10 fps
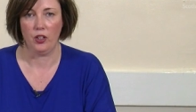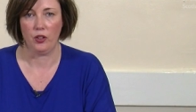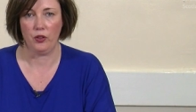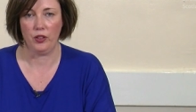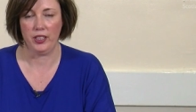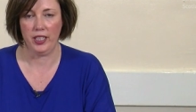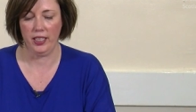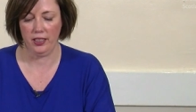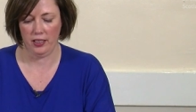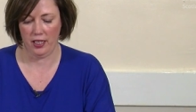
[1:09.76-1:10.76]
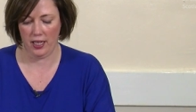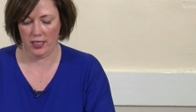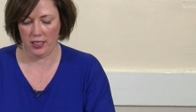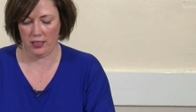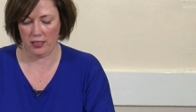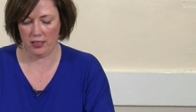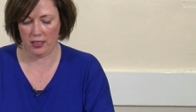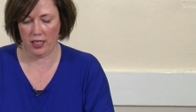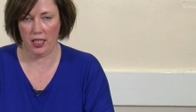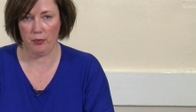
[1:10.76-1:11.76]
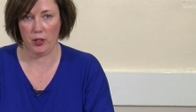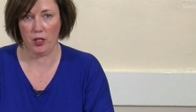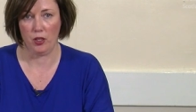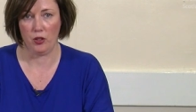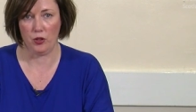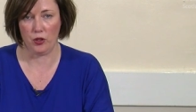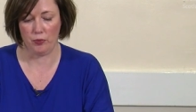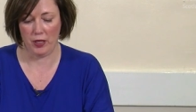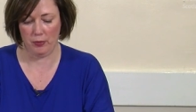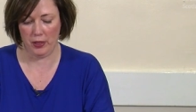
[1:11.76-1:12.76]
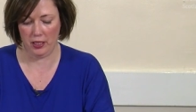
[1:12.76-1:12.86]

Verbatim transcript: Your inhaler has a dust cap, yours might be